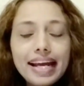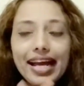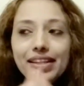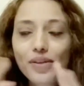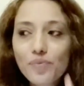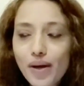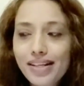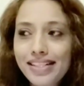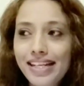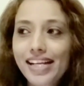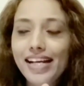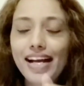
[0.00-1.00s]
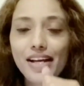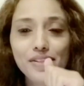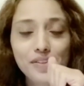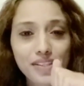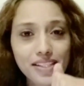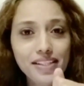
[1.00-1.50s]
And then one day I
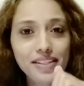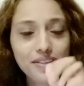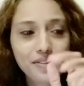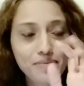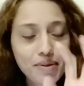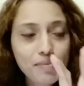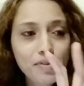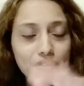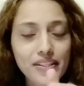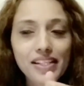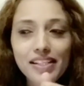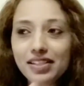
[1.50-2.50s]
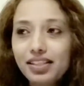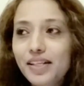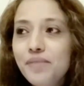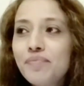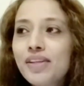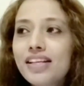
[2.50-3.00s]
really remember very clearly